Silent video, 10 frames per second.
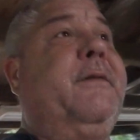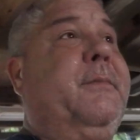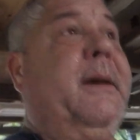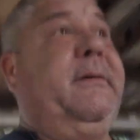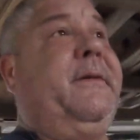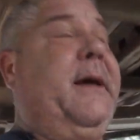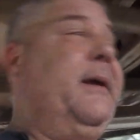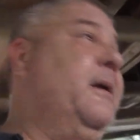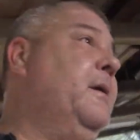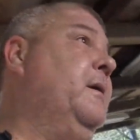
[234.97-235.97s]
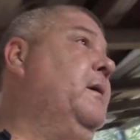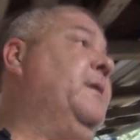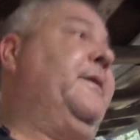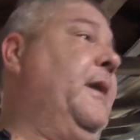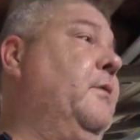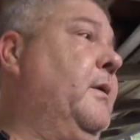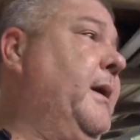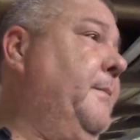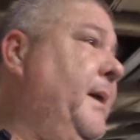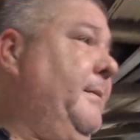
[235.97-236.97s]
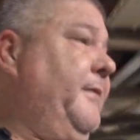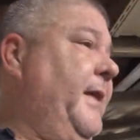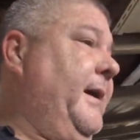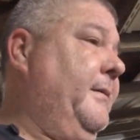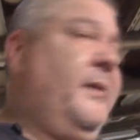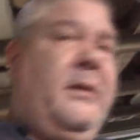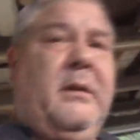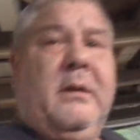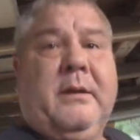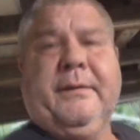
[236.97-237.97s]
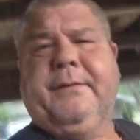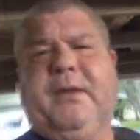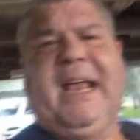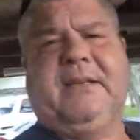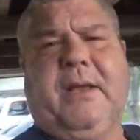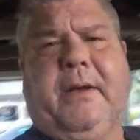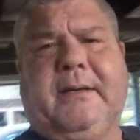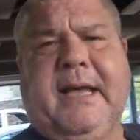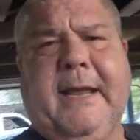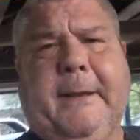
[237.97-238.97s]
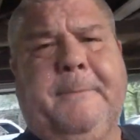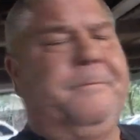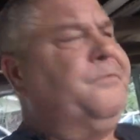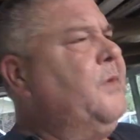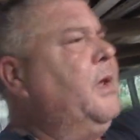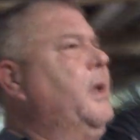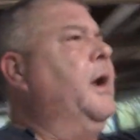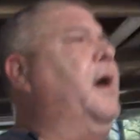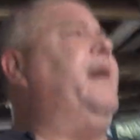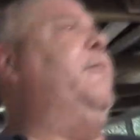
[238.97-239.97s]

as a matter of fact, because I don't want to get popped for that. Because this is actually a good take. All right,